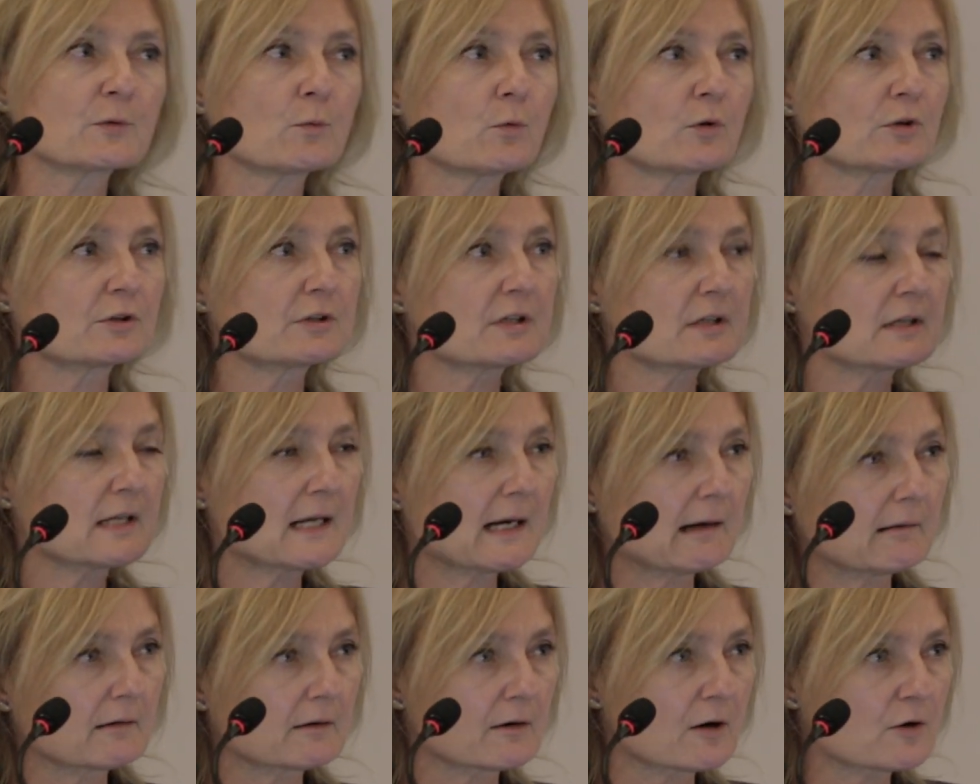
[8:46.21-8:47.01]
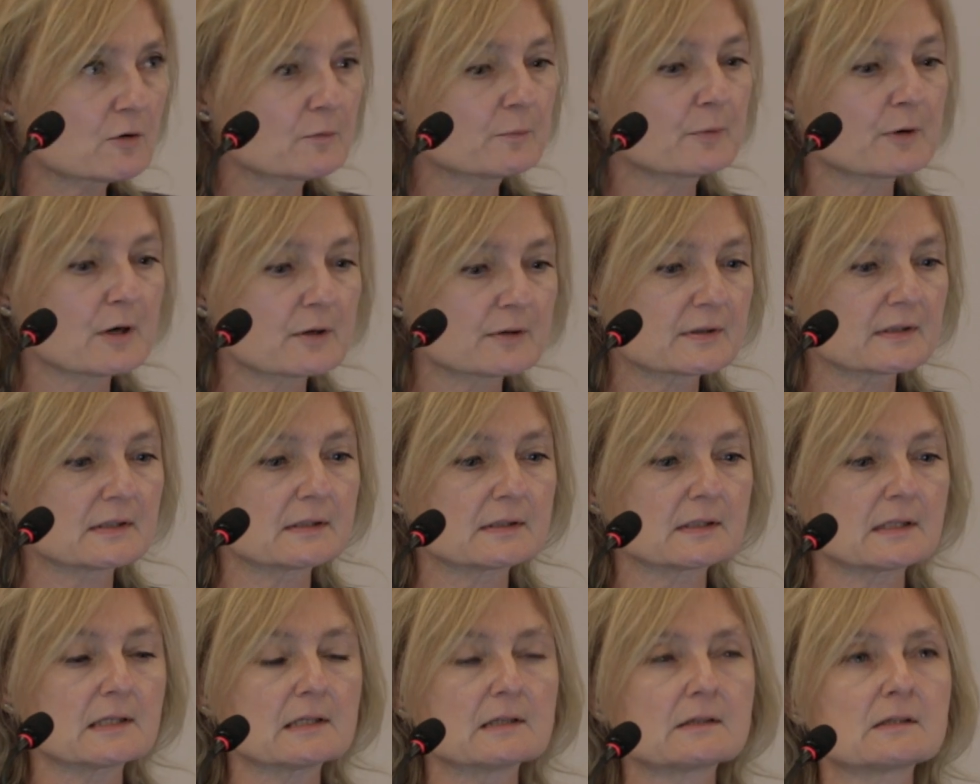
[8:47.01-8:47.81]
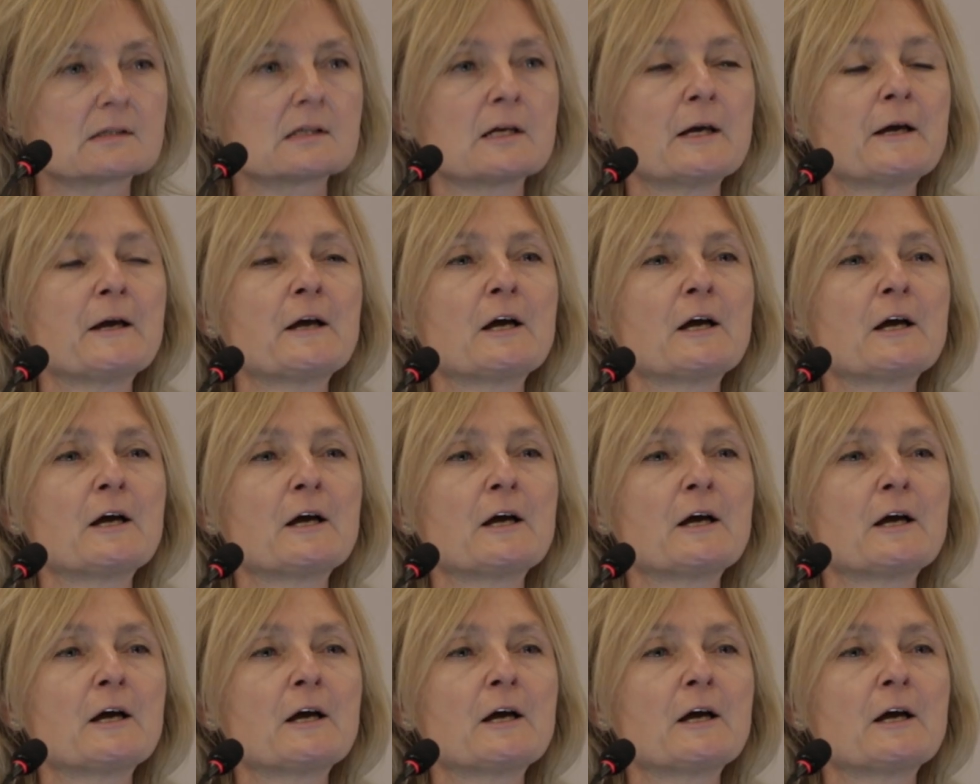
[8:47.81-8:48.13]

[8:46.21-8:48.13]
we want our own processes